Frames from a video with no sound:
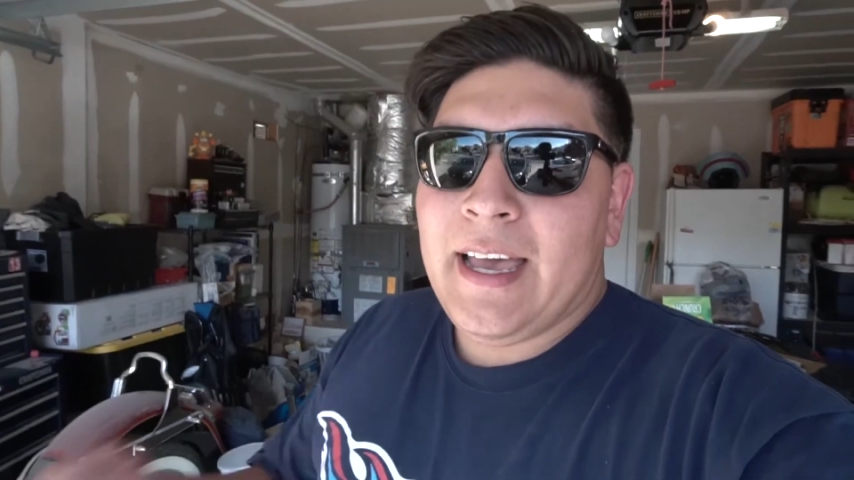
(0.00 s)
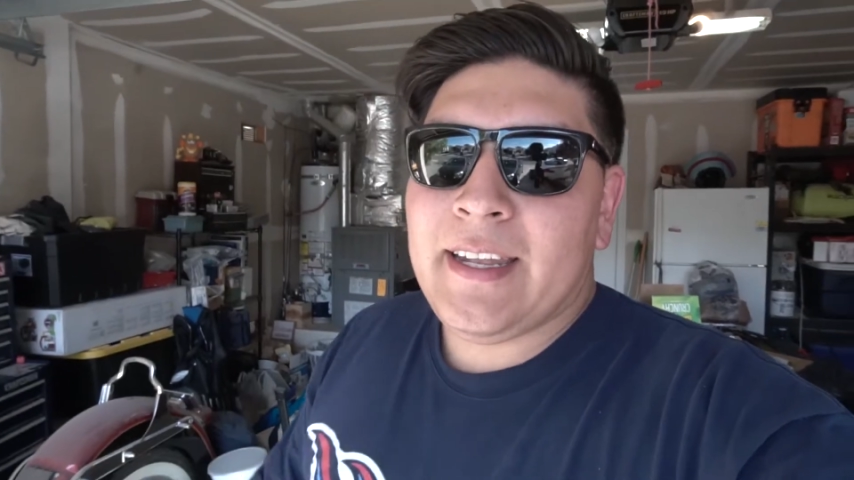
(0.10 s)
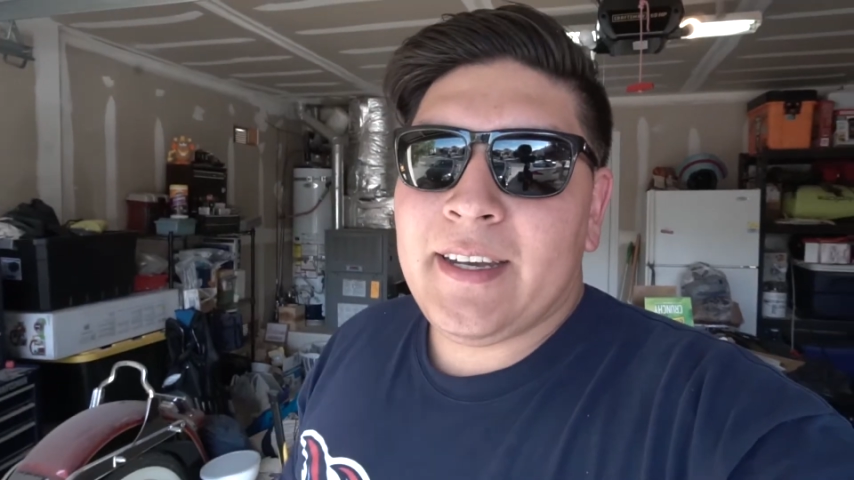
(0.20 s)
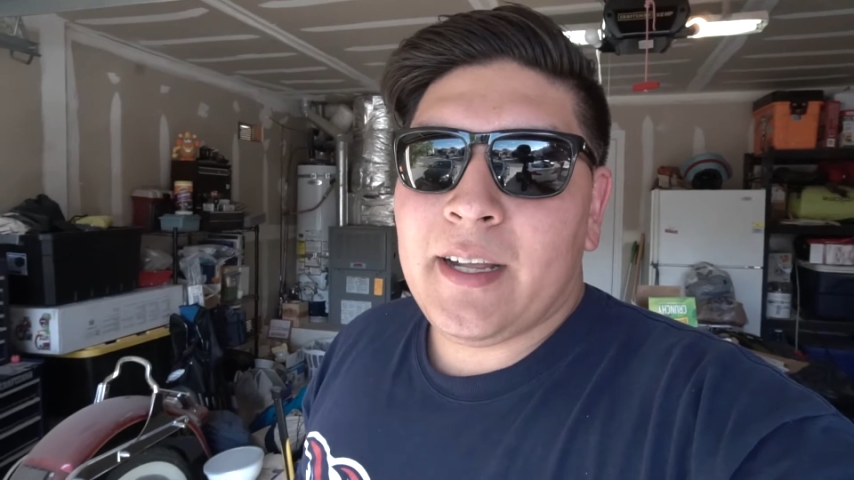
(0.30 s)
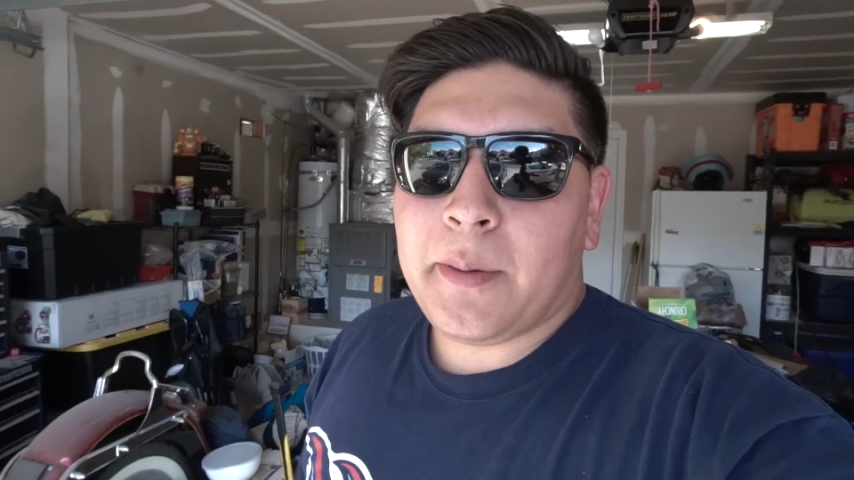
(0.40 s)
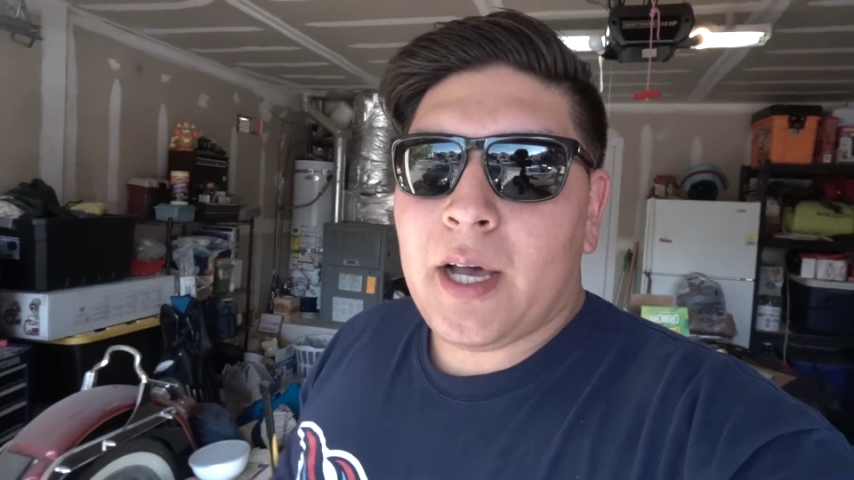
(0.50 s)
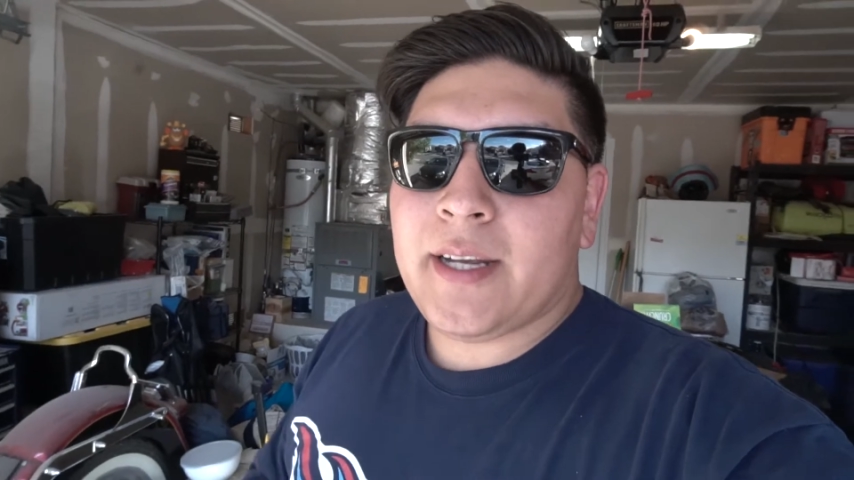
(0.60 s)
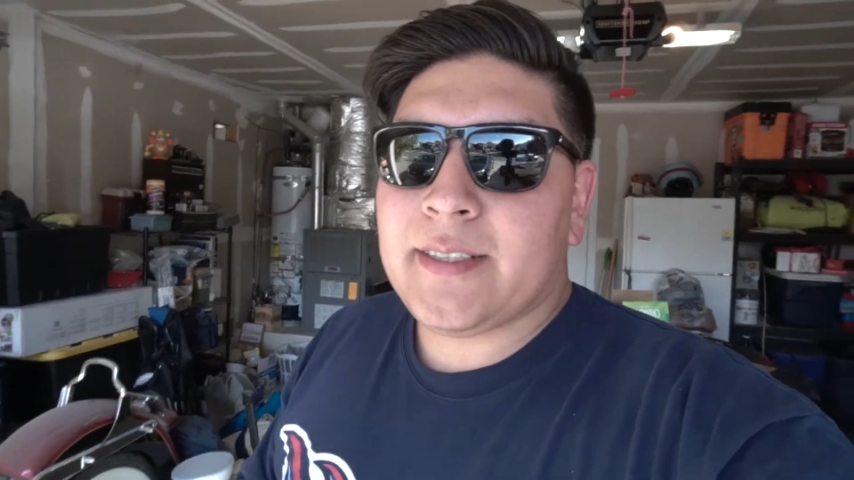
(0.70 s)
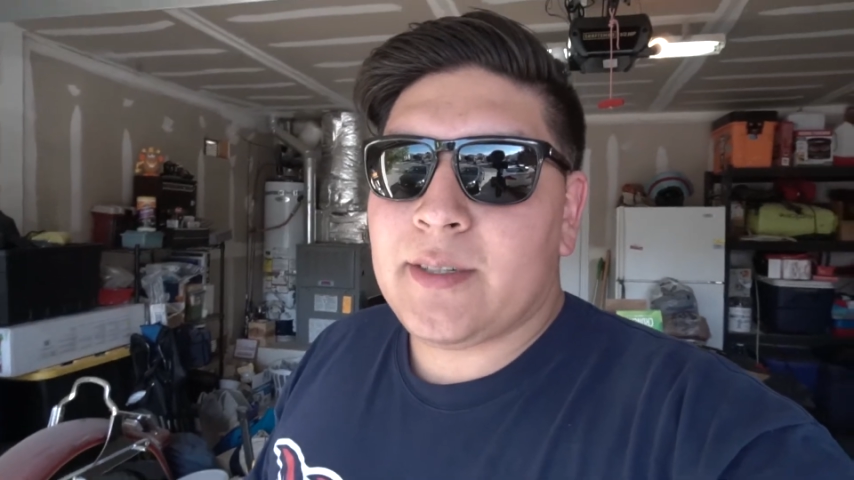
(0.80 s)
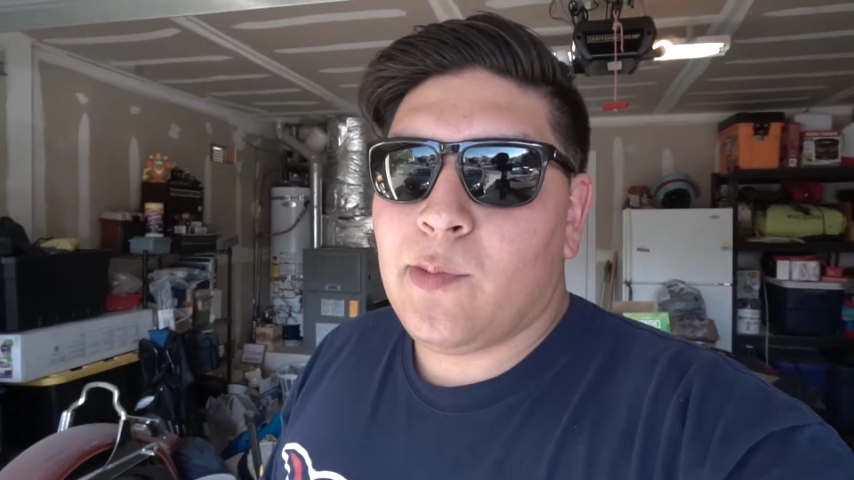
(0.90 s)
I ended up
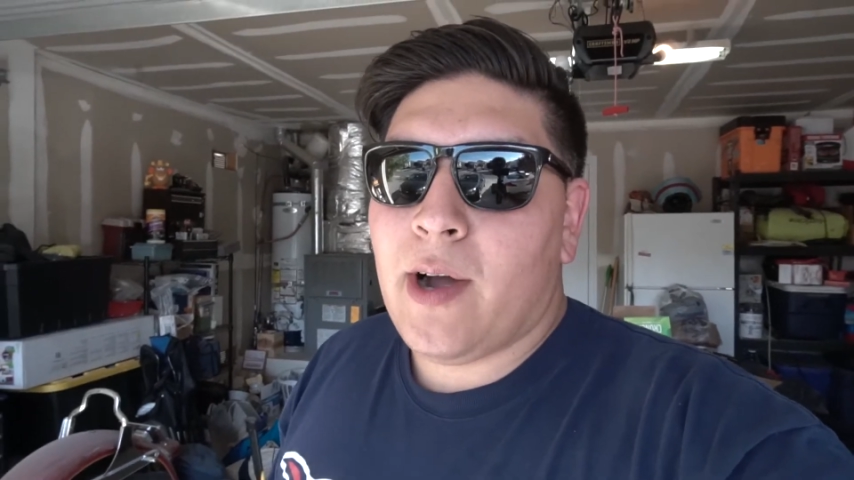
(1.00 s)
cutting some